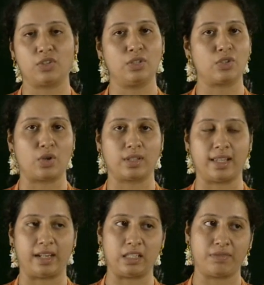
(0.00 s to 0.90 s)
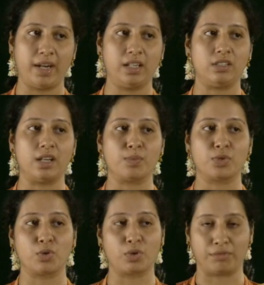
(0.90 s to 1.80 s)
is not satisfied, it jumps
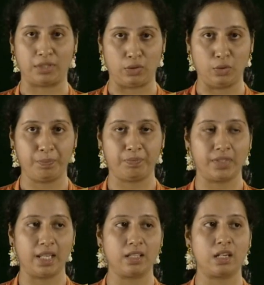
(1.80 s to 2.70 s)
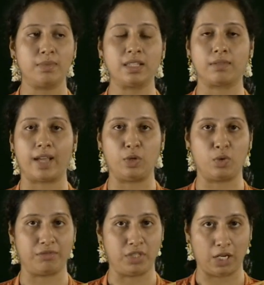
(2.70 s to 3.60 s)
out of the loop, increments the value
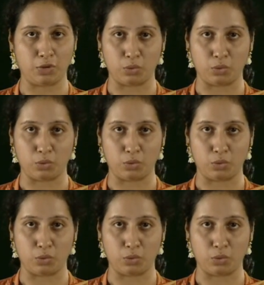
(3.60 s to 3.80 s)
of j to